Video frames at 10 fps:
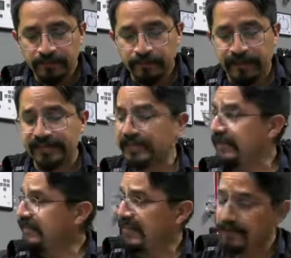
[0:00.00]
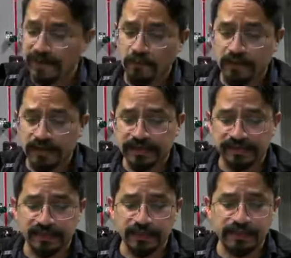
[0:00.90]
Basically, CV1 and
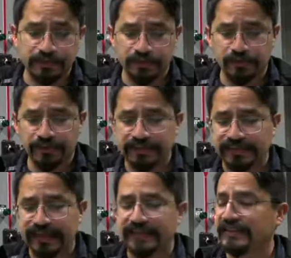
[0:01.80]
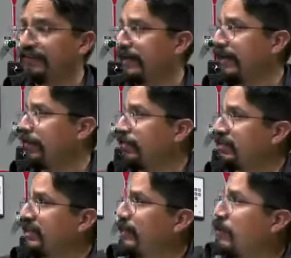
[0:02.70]
CV2 detect the failure.
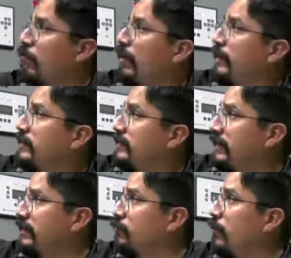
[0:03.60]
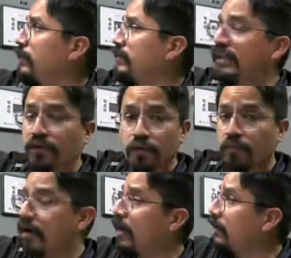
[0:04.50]
CV1 is this one, TICO
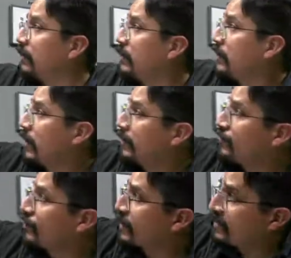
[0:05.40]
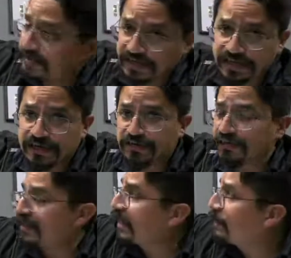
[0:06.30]
1. As you can see here on
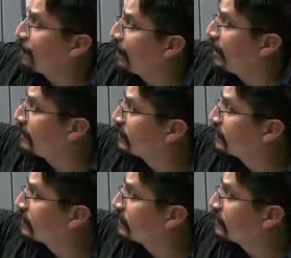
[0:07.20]
the nameplate,